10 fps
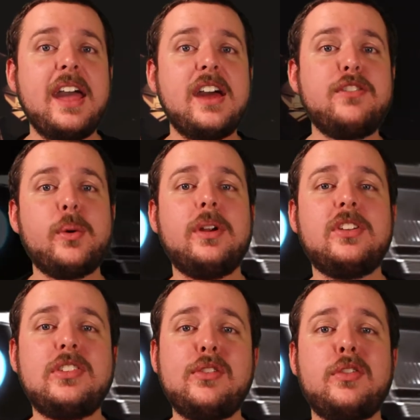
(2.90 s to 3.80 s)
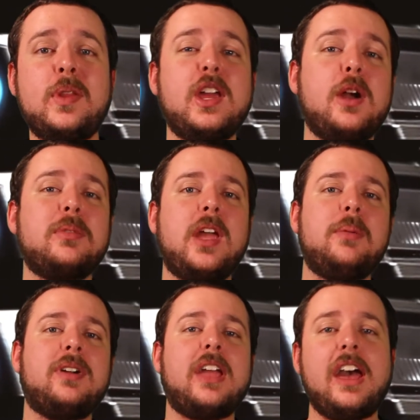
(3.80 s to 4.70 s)
Hey everyone, it's Steven from the Arm
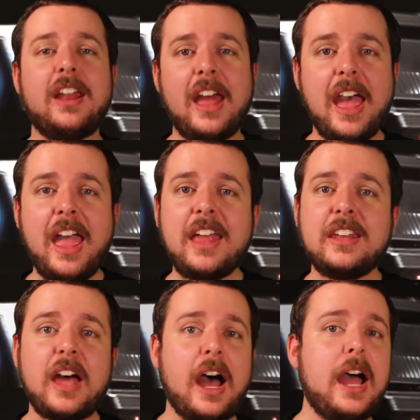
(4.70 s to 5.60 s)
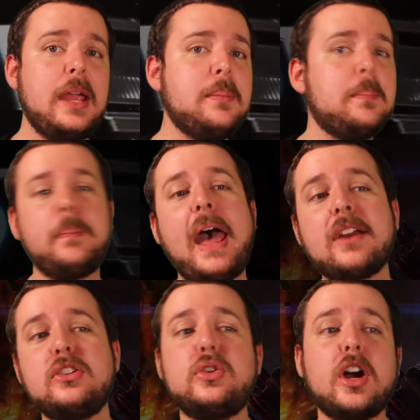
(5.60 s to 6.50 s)
Gamer again, and I'm
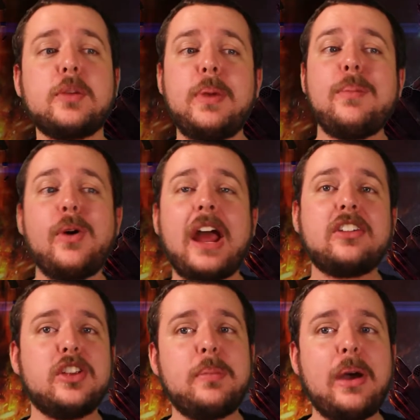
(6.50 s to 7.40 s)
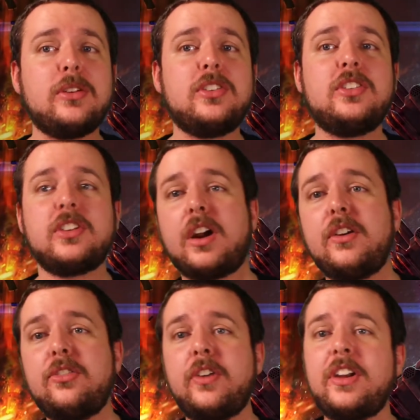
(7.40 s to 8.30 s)
back to talk a bit more actually about
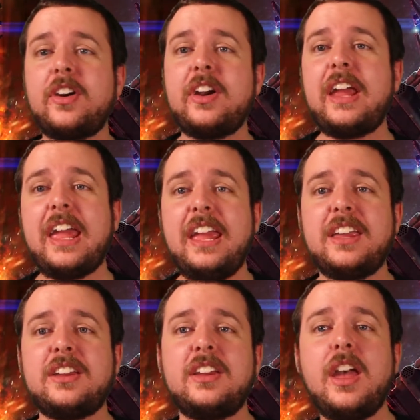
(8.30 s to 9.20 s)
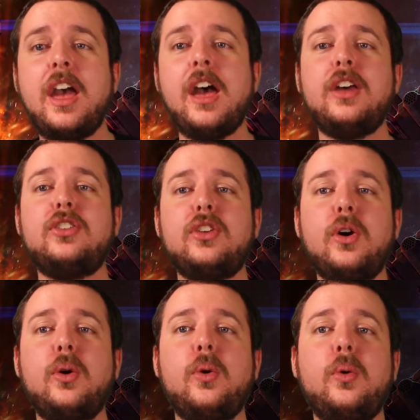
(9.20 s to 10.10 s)
Starfighter Inc.
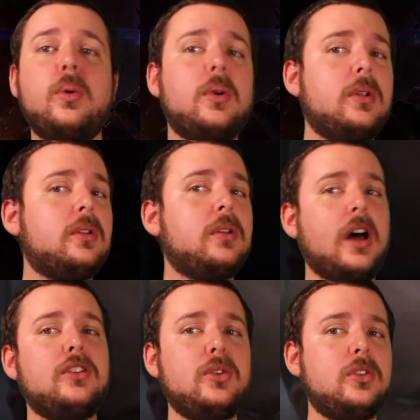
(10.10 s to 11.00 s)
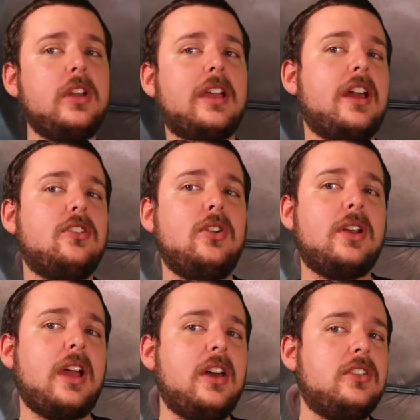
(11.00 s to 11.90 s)
So, on Tuesday I kind of showed you
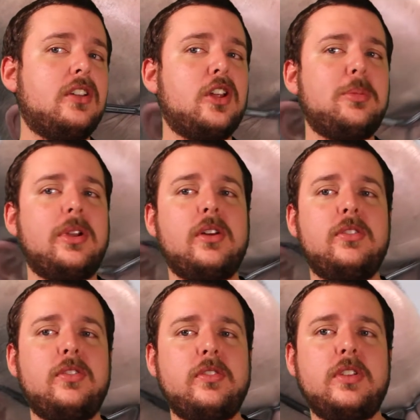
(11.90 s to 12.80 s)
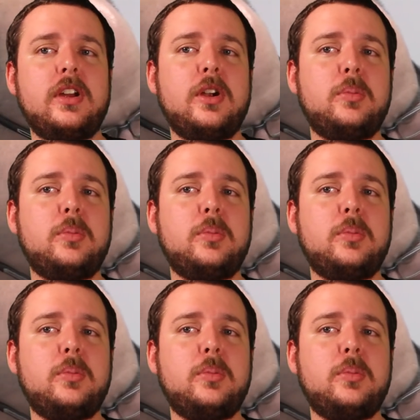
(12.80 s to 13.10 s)
guys a little bit of their